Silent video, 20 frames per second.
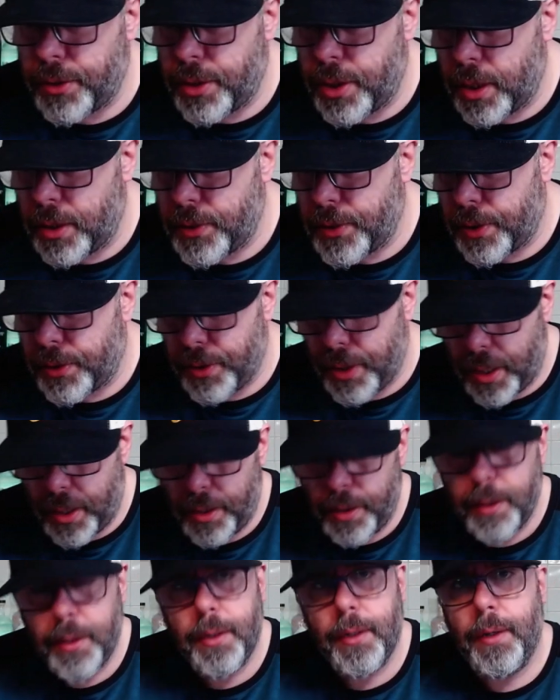chilies on
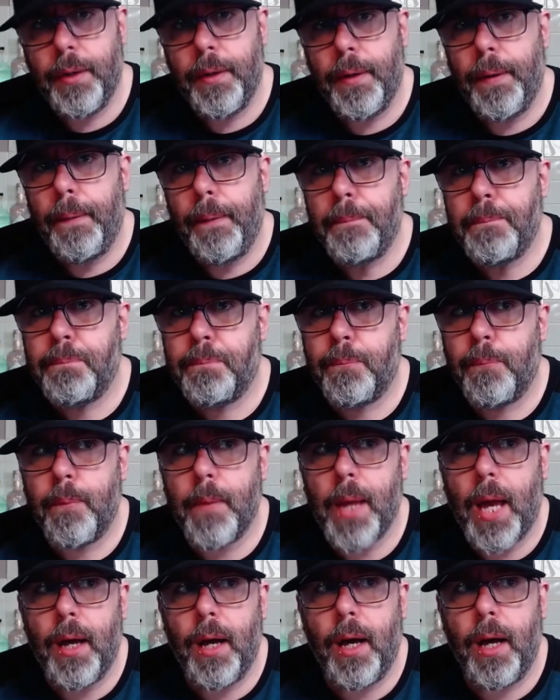there,
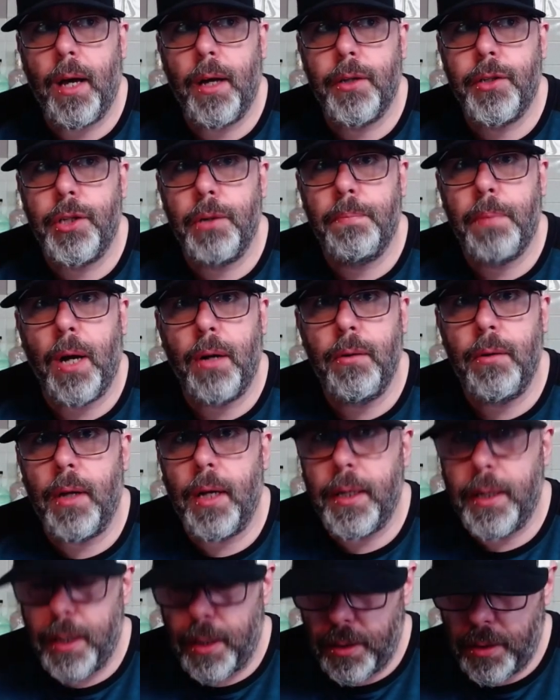uh,
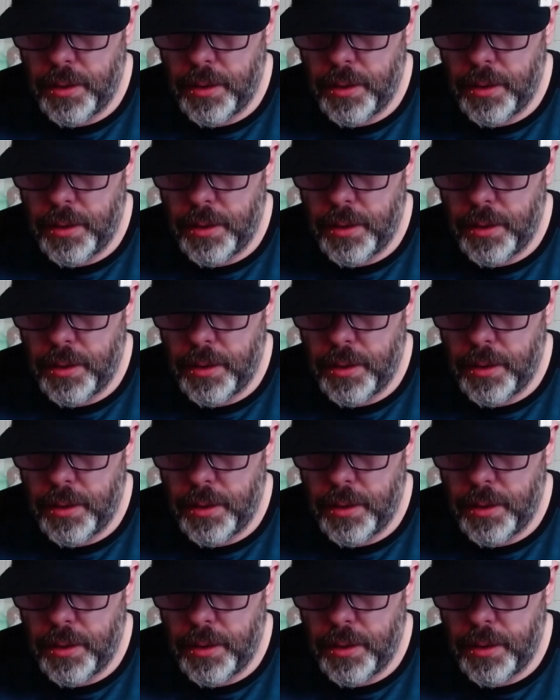chipotle,